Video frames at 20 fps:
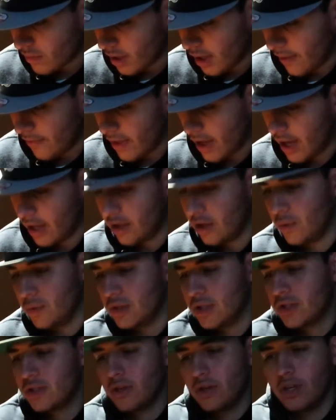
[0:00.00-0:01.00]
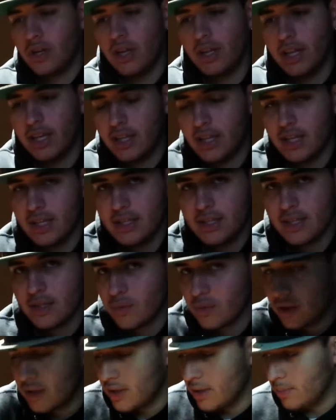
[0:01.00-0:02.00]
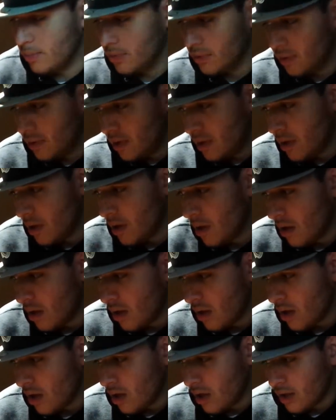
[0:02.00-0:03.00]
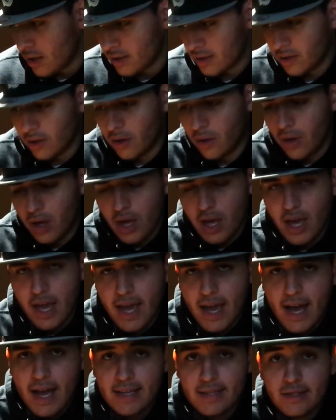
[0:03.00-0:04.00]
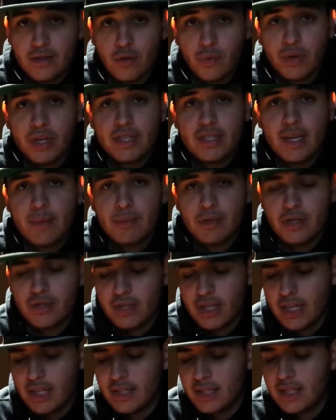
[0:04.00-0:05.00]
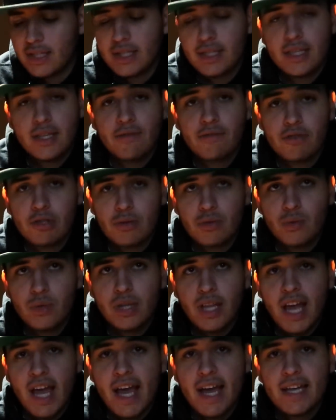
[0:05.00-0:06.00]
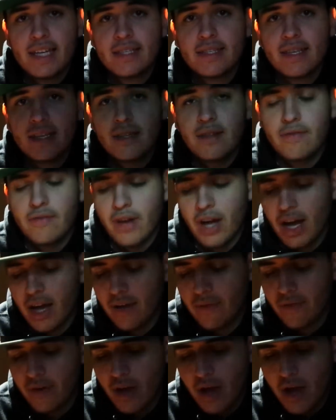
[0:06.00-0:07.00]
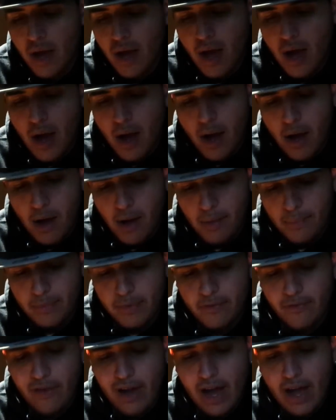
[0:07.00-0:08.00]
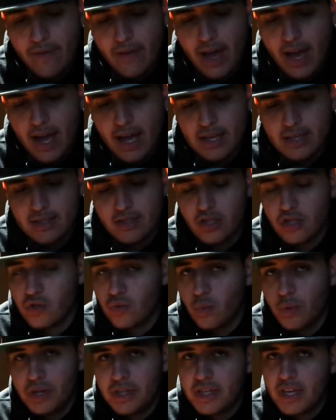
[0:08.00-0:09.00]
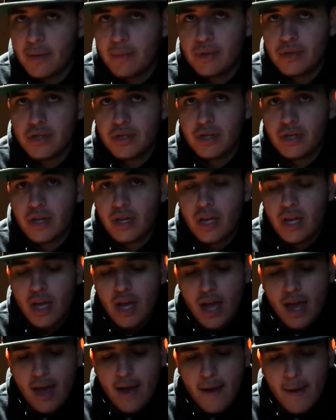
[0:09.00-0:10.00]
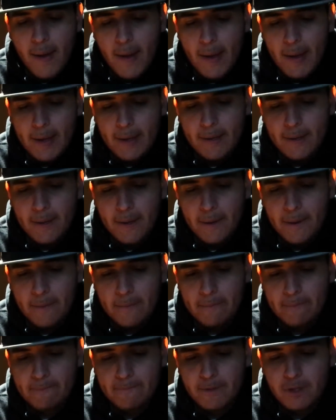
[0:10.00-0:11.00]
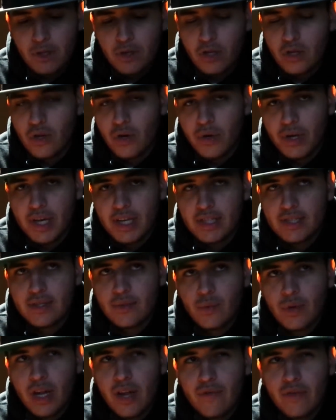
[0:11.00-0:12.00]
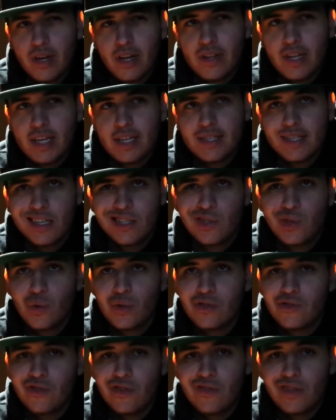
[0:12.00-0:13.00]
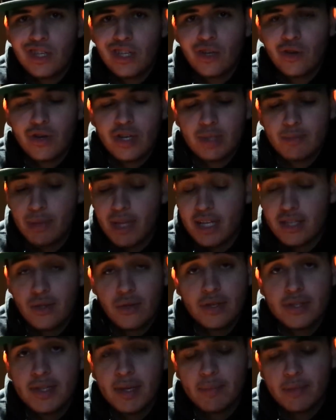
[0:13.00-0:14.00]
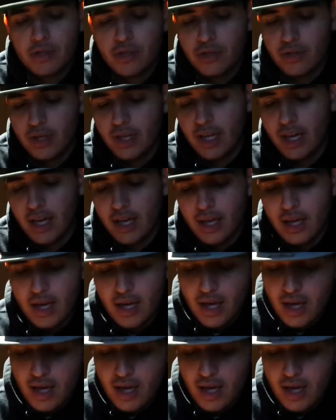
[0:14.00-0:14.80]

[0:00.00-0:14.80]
then you just turn it on like this. It's really simple. So it has 3 temperature settings. This is the difference between the S and the 5. The 5 has just 1 temperature, and so you know, it's whatever. I think it's like 215 degrees, but that's the only temperature you get.